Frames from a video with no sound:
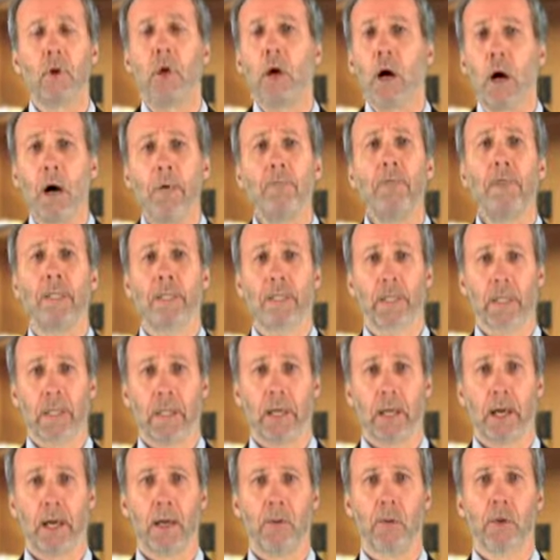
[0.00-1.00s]

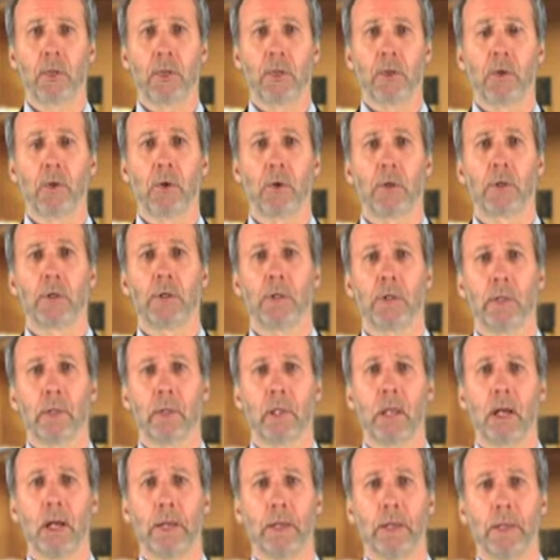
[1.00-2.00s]
obviously I want to talk to the
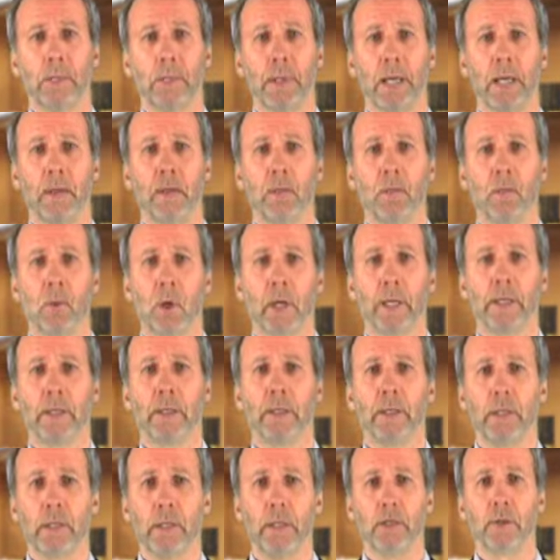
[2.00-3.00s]
client about
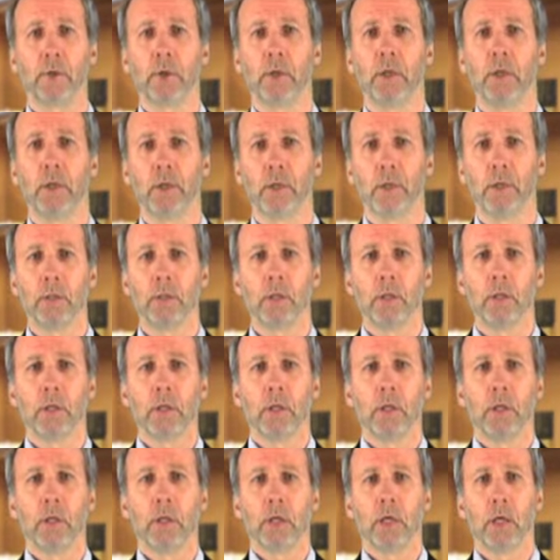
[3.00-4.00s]
what his or her
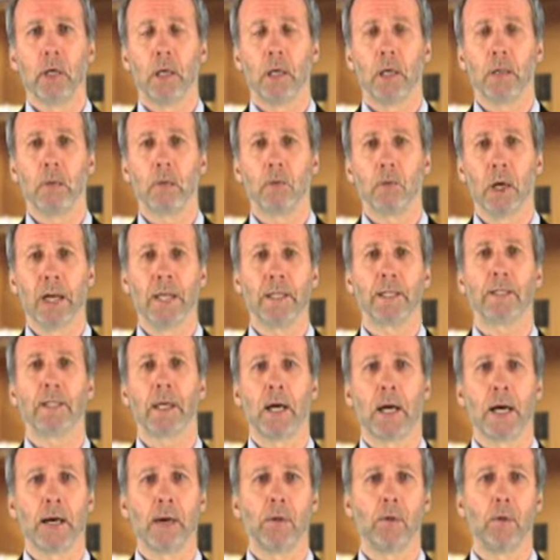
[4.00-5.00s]
rights
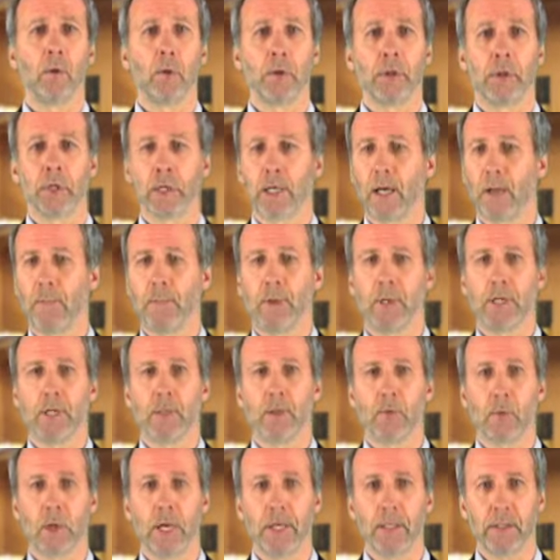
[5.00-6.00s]
are, or the
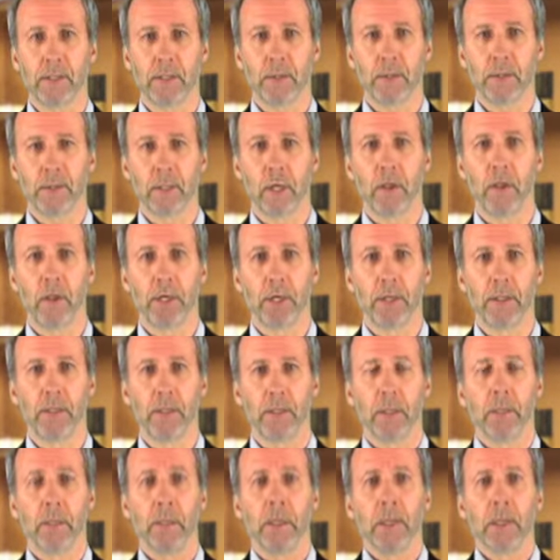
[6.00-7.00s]
company's rights and so on.
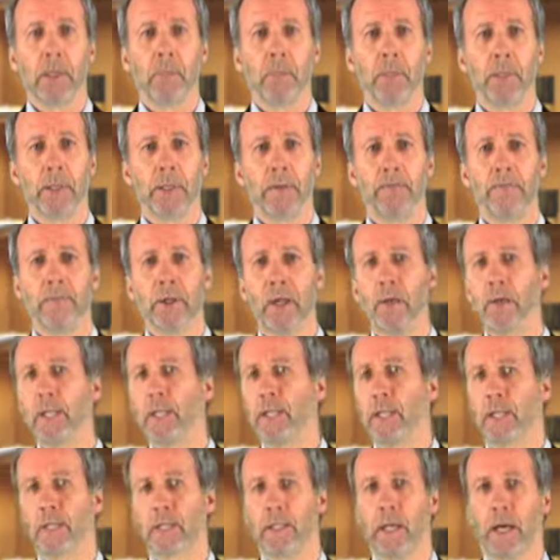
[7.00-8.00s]
But the very
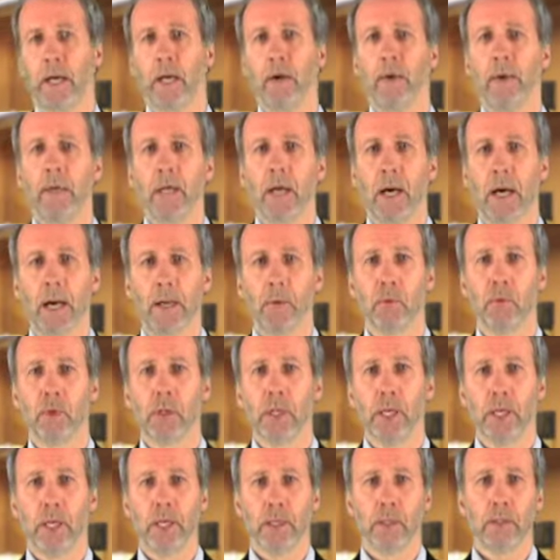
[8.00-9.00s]
next area I will
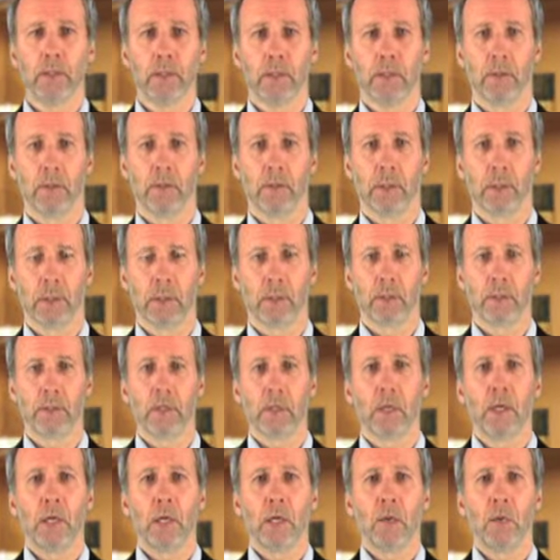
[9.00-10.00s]
get into
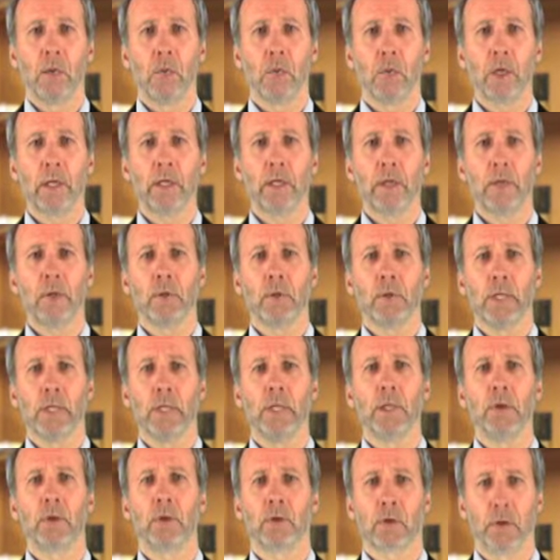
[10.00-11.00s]
is, what are your
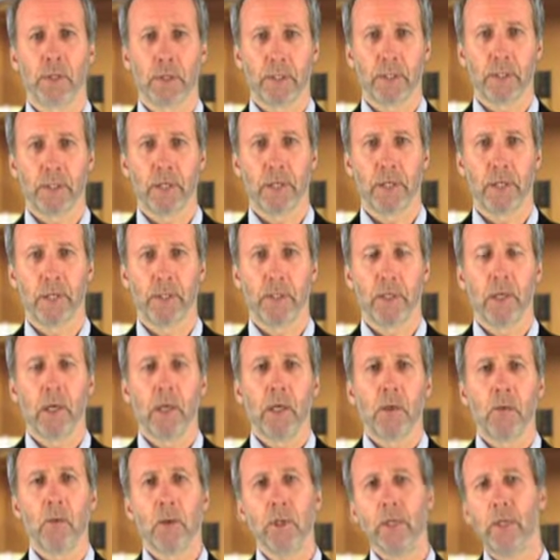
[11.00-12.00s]
interests here?
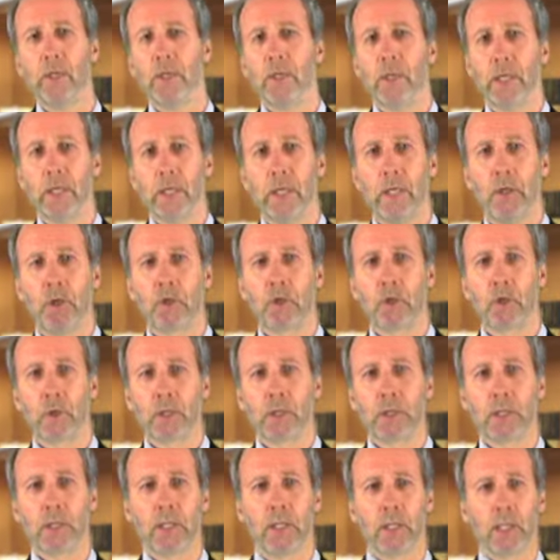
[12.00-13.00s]
What are your
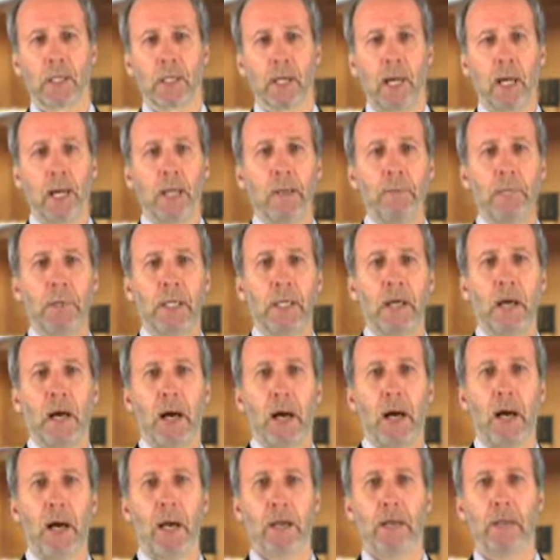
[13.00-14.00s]
interests that lie
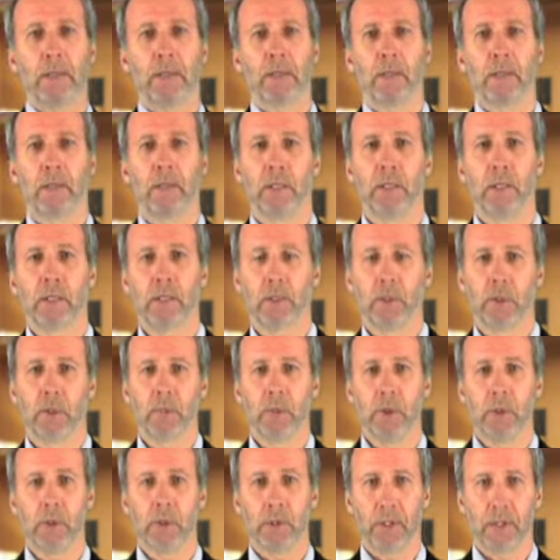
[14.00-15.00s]
behind this
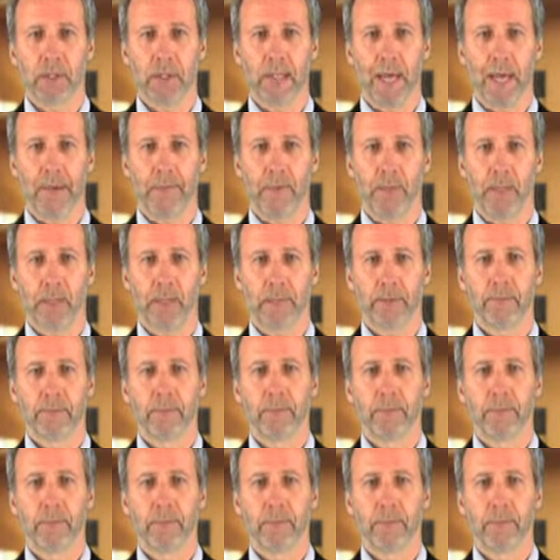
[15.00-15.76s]
dispute that's happening?